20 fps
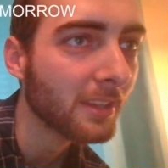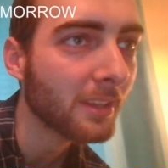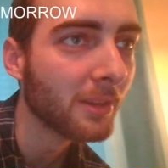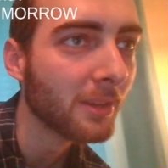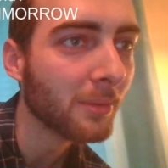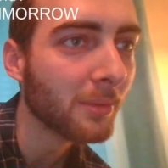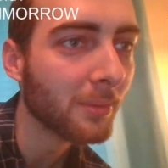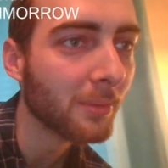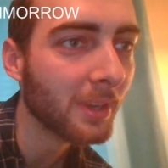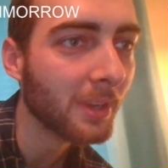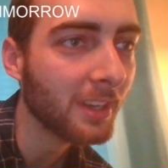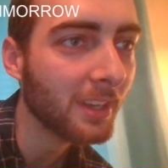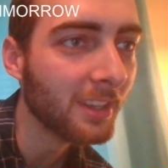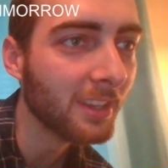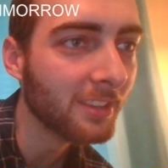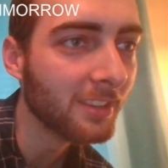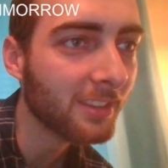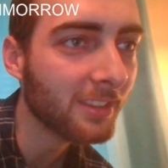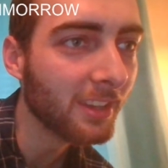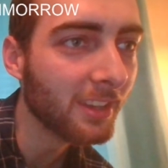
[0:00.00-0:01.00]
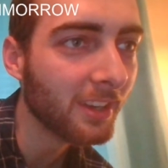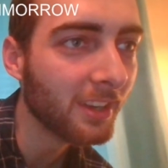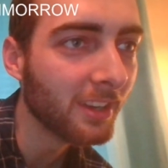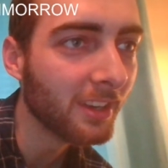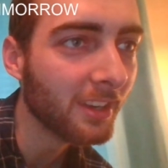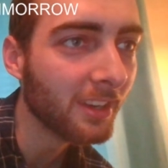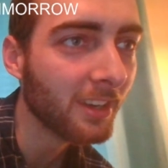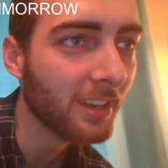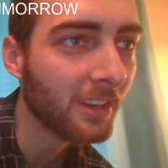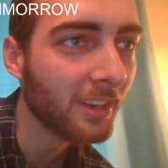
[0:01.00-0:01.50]
Wendy's
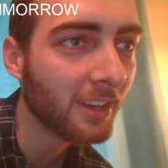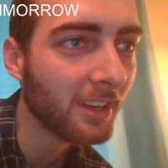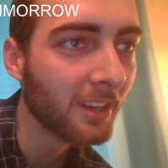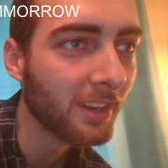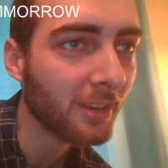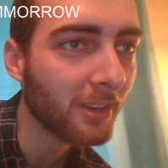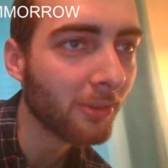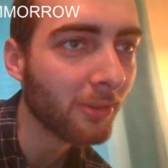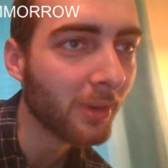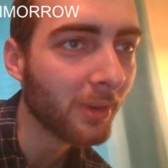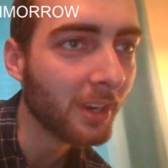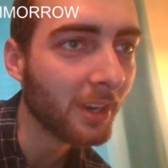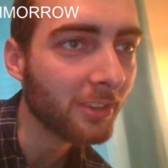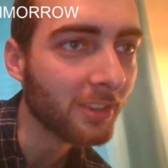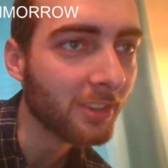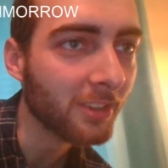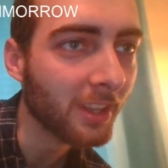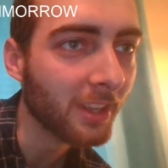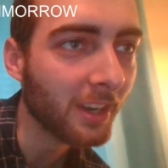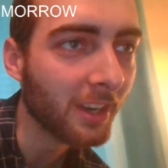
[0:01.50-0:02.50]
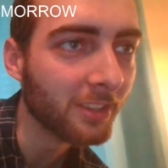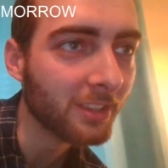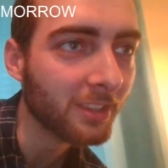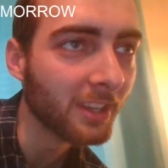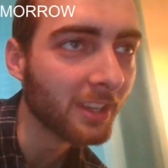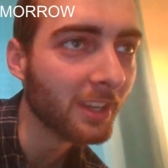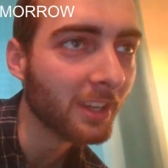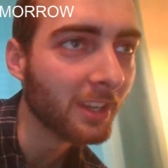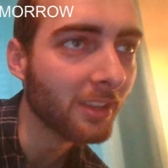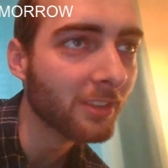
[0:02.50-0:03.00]
here. Where is she? There she
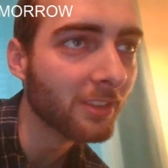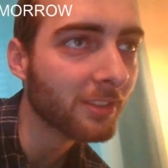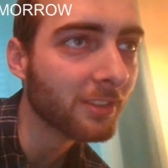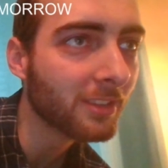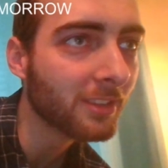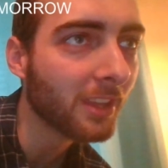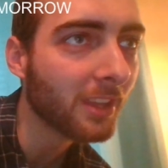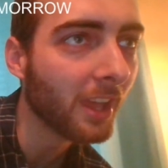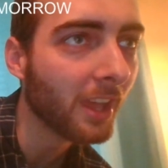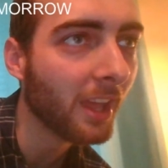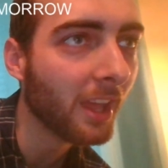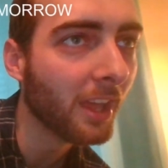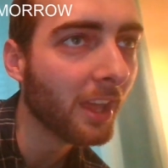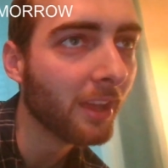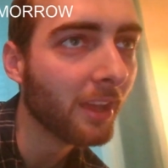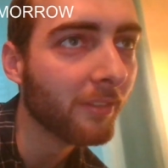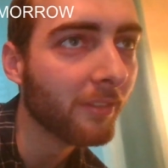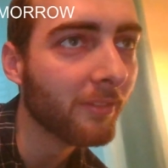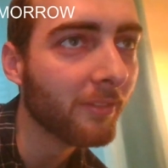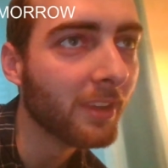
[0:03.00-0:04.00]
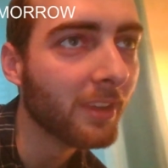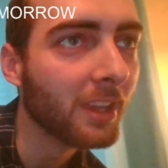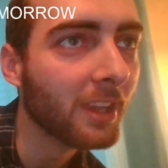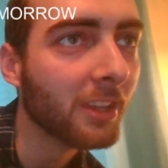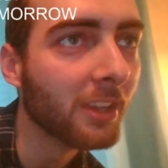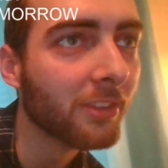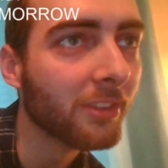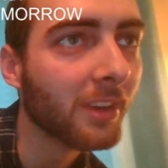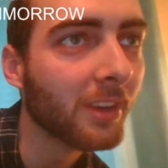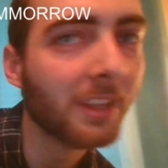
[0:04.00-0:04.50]
is. Cam
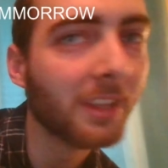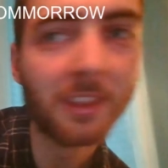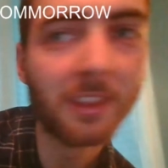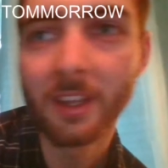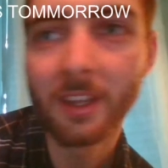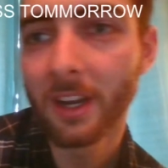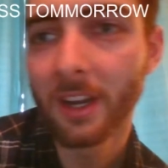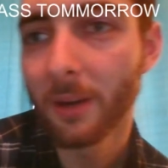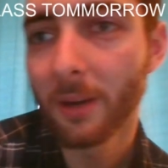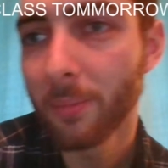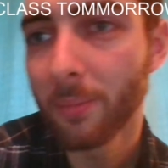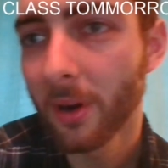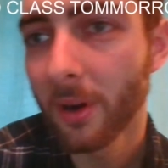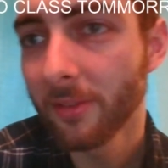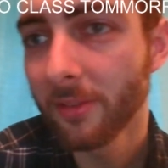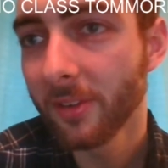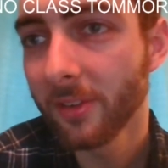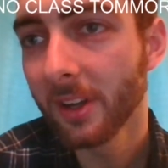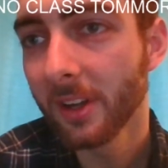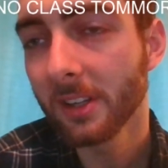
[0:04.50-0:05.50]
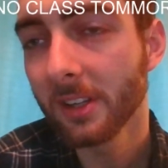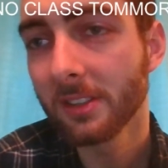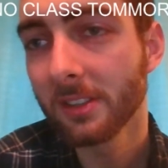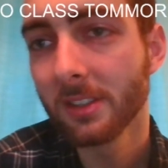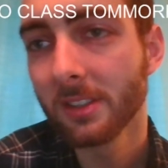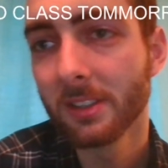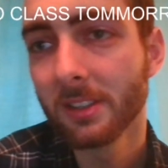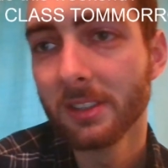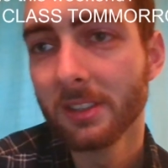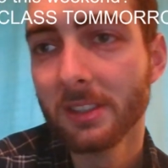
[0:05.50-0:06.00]
is right there. Perfect.